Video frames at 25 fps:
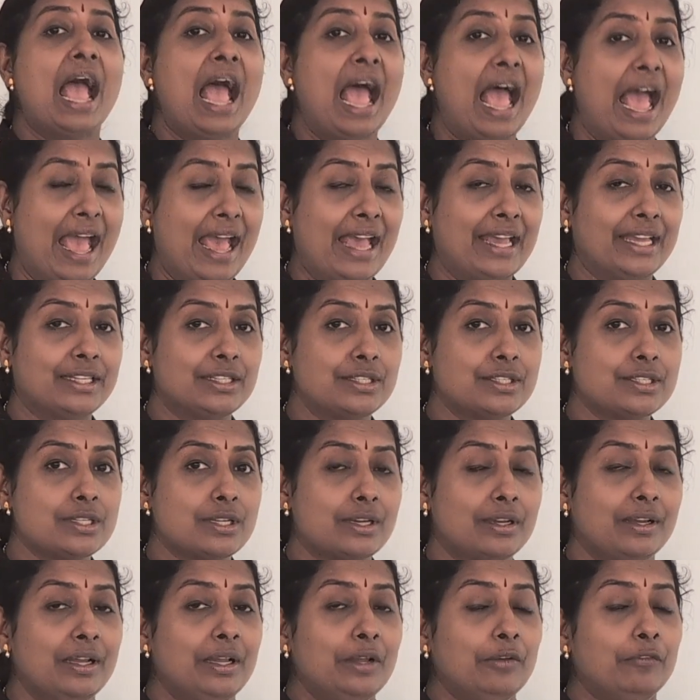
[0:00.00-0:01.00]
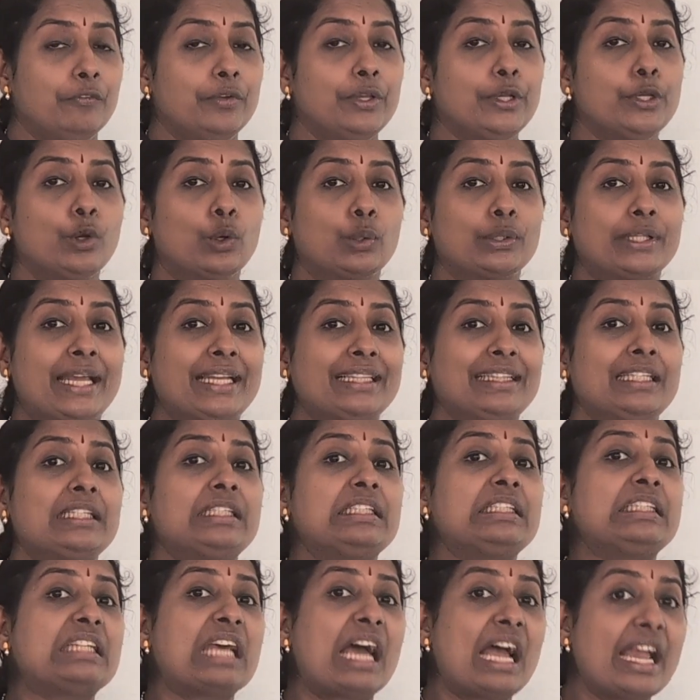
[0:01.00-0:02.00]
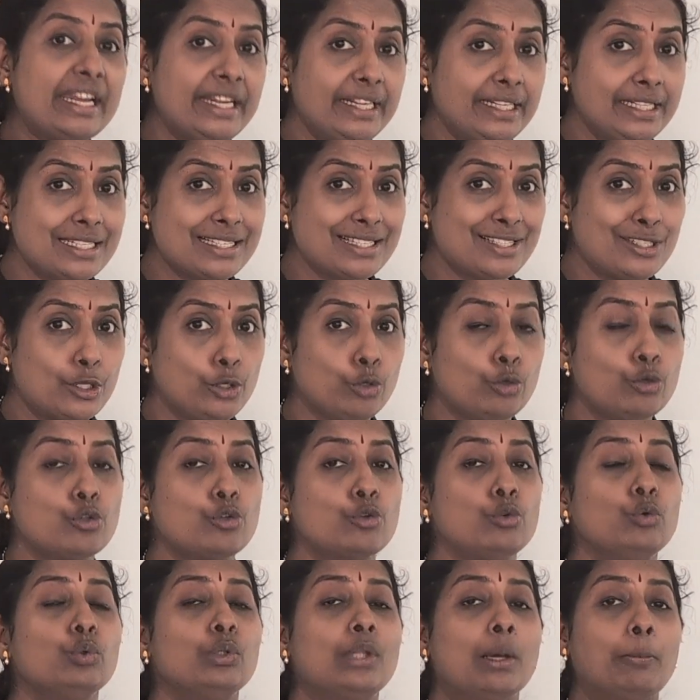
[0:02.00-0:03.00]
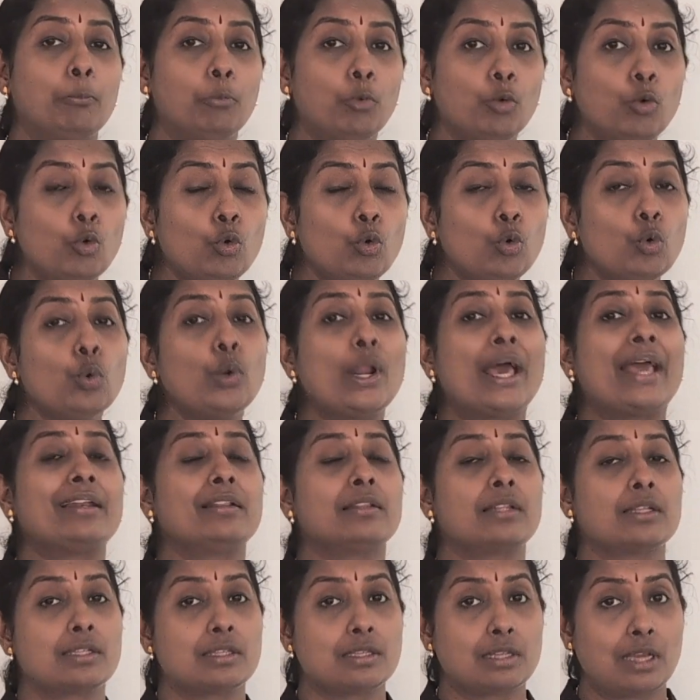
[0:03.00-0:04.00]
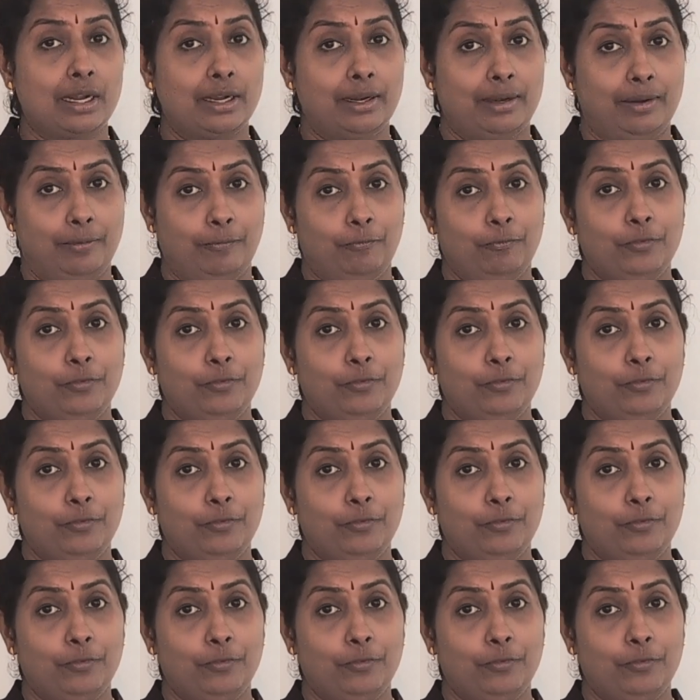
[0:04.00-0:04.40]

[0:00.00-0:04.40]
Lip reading: And we know that the tides due to the moon and the sun.